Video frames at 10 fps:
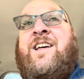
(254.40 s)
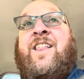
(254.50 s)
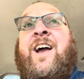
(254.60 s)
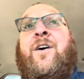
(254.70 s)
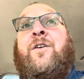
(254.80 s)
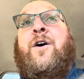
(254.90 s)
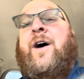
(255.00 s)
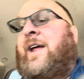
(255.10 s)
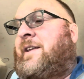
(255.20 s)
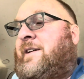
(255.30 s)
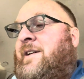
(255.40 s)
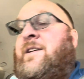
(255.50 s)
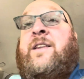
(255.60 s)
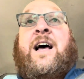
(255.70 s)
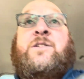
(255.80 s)
they gonna do
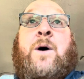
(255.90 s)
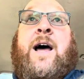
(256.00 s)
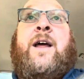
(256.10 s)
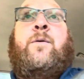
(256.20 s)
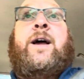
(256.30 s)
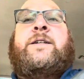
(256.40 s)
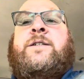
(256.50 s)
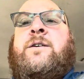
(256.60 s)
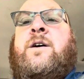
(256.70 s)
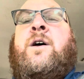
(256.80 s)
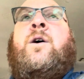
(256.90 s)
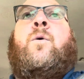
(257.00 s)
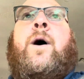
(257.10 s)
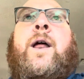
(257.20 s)
it. That's why they rich. Well,